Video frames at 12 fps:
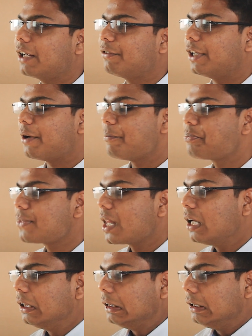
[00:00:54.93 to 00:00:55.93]
cafe.
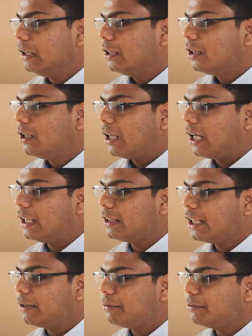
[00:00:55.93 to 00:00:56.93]

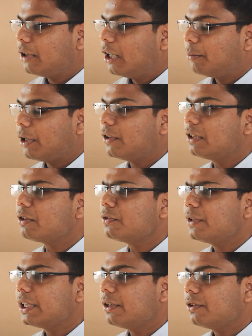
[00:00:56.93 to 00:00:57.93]
And then my father
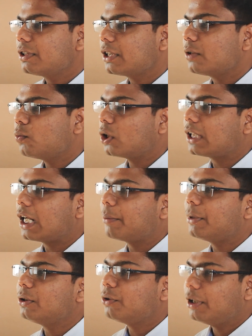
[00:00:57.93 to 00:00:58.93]
was very curious at what
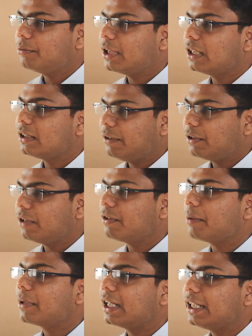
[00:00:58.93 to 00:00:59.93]
happened to him that even if
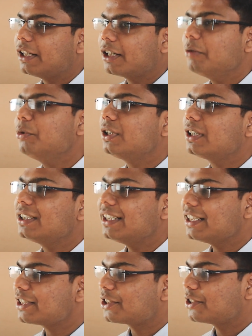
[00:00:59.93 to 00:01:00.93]
I'm getting a computer,
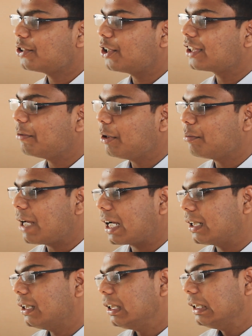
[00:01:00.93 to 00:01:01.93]
he's not coming
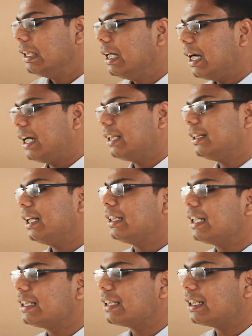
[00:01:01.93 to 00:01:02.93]
back. And
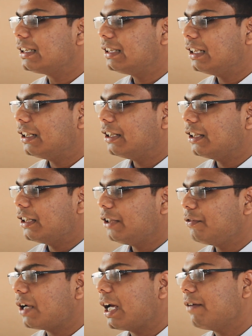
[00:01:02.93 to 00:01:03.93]
then I said, uh, if I